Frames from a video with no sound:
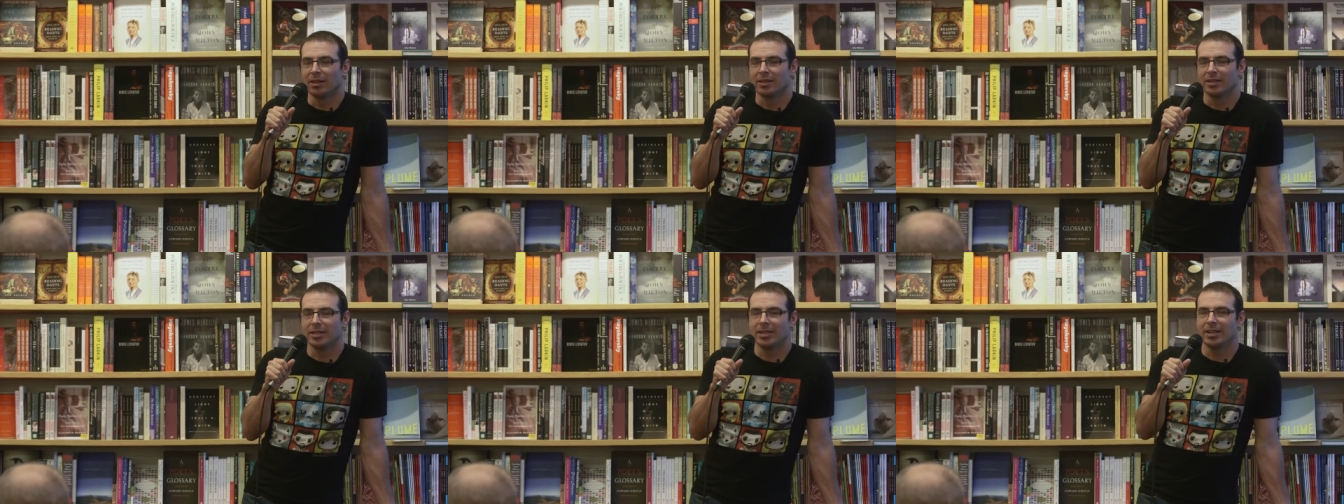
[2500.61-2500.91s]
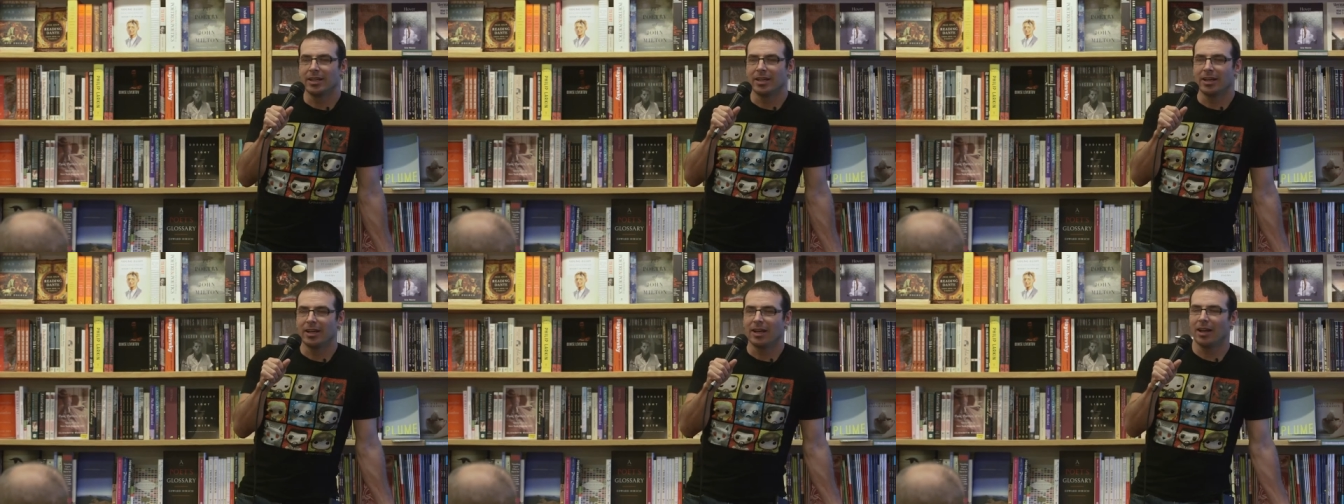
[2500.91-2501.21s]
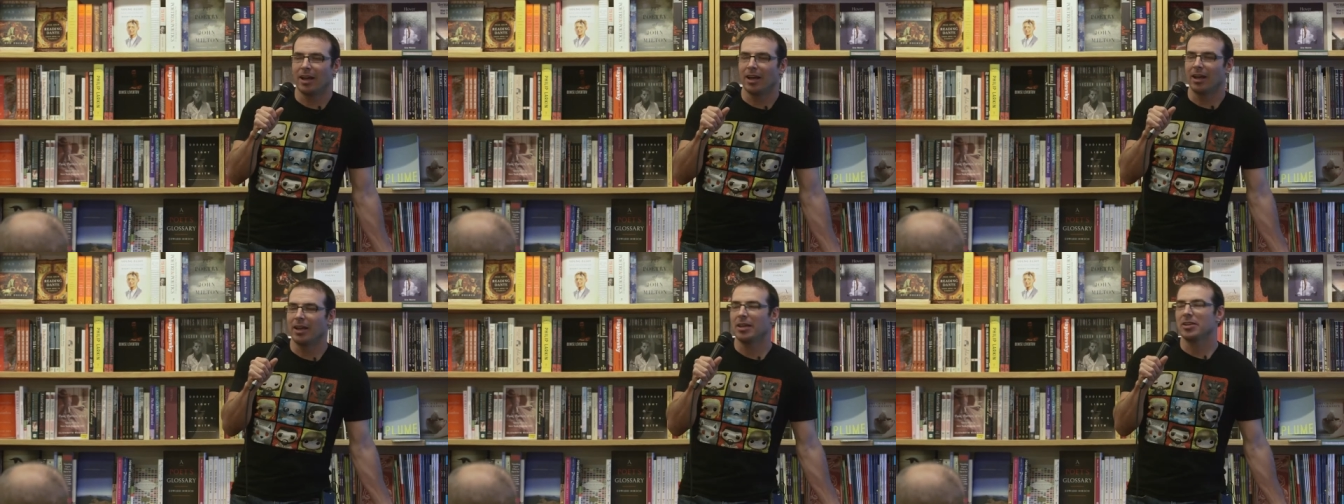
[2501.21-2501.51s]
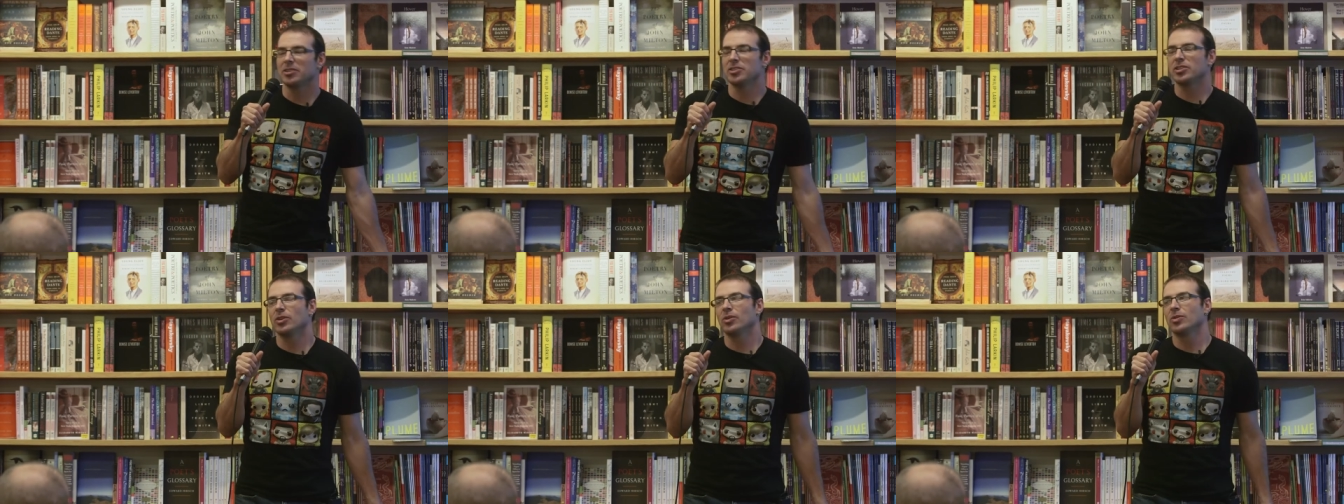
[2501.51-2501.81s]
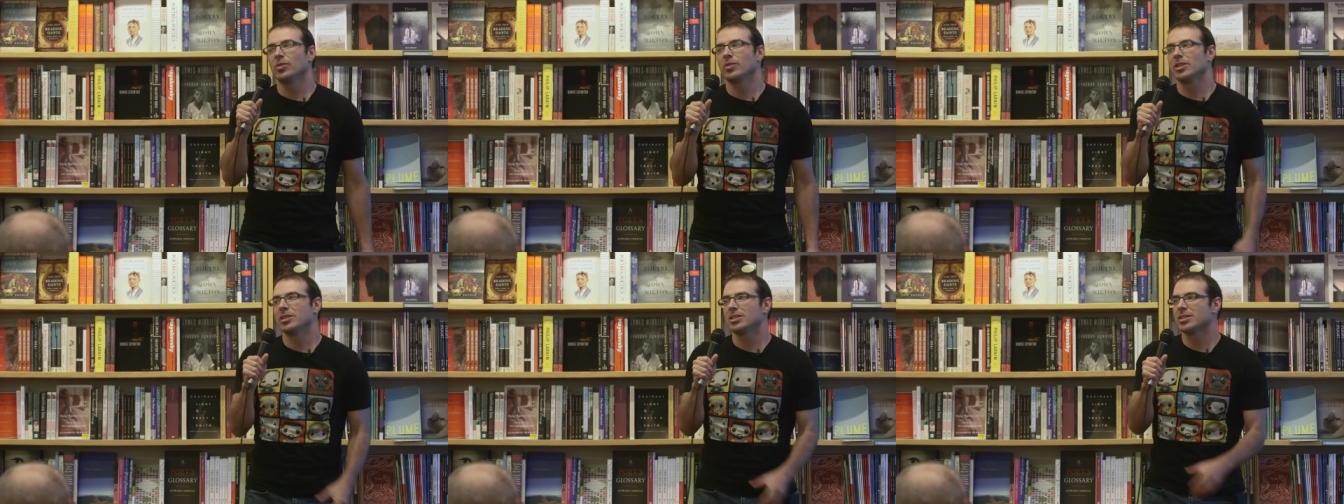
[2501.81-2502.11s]
Yeah, I,
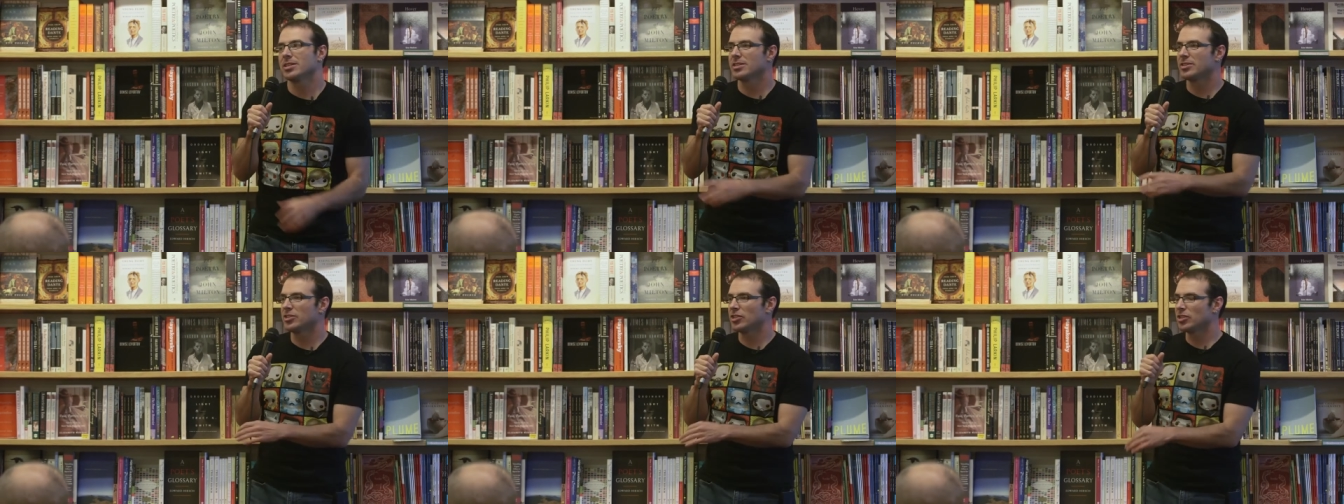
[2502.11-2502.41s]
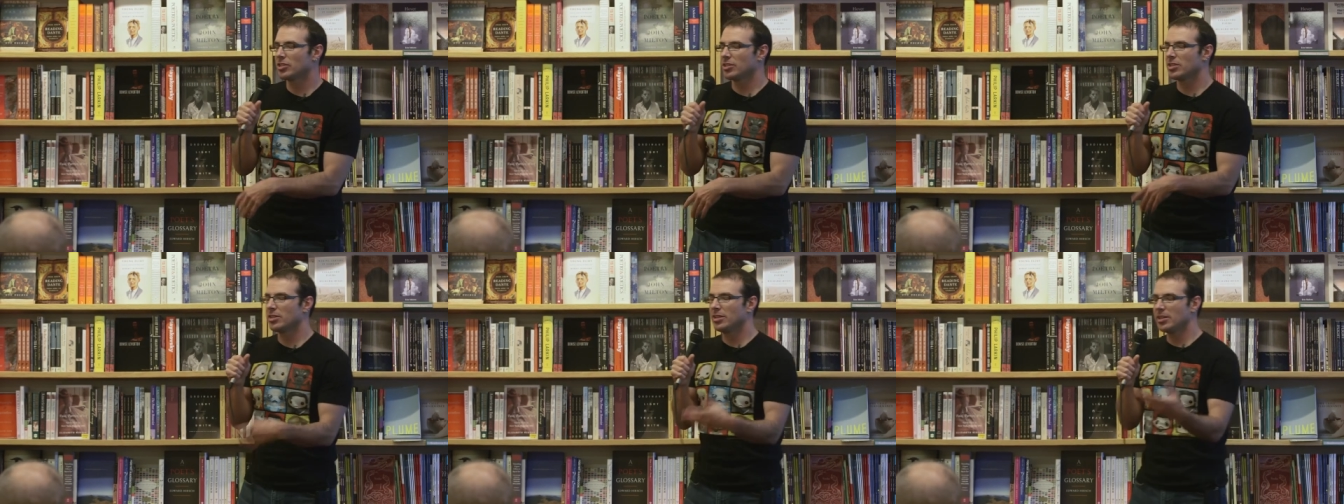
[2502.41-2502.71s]
so this is just